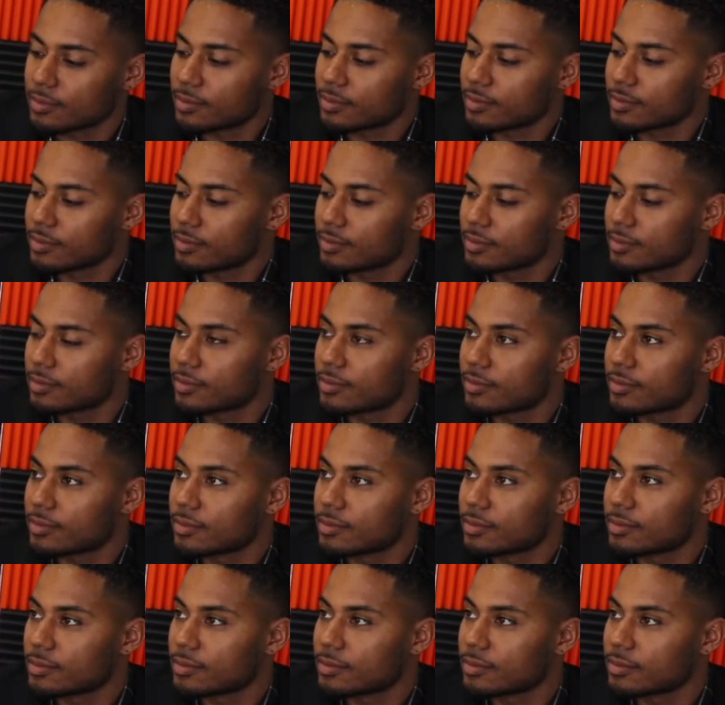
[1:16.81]

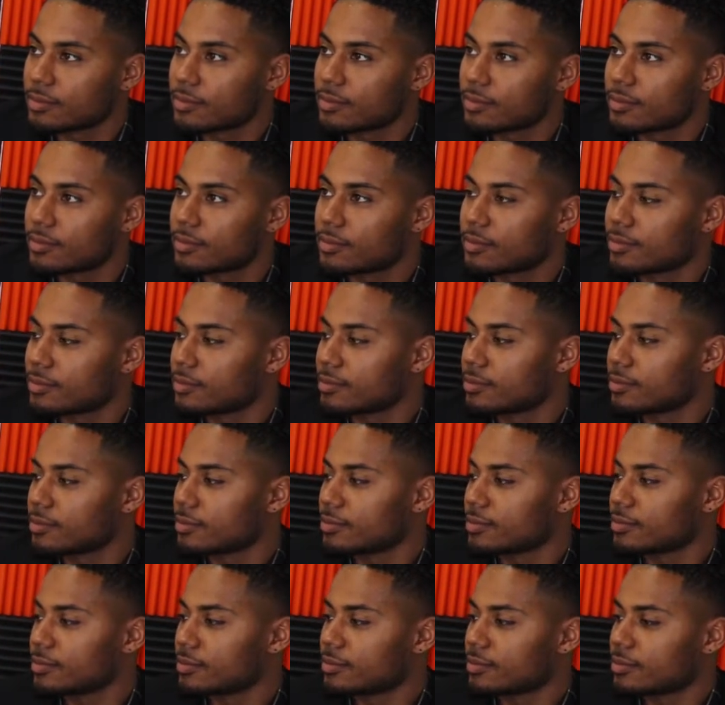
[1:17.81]

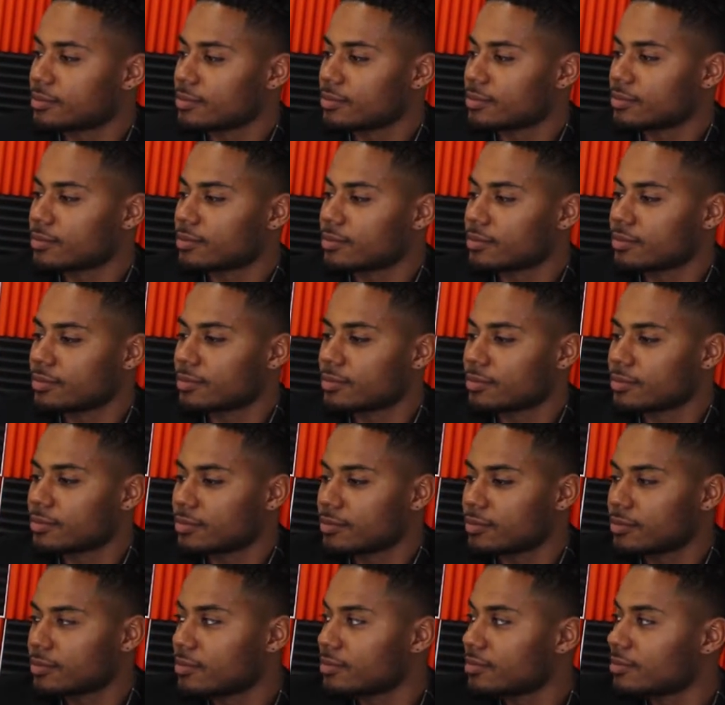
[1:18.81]

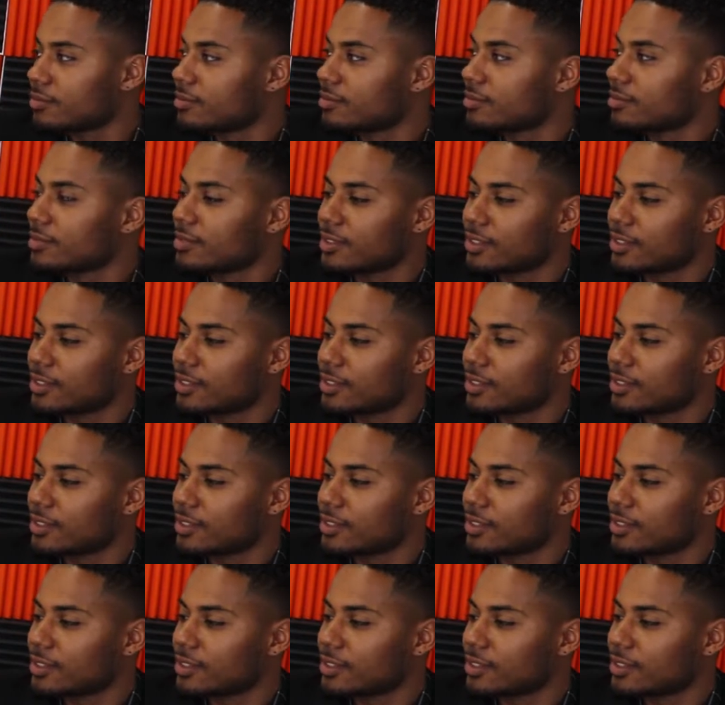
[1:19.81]
(silent)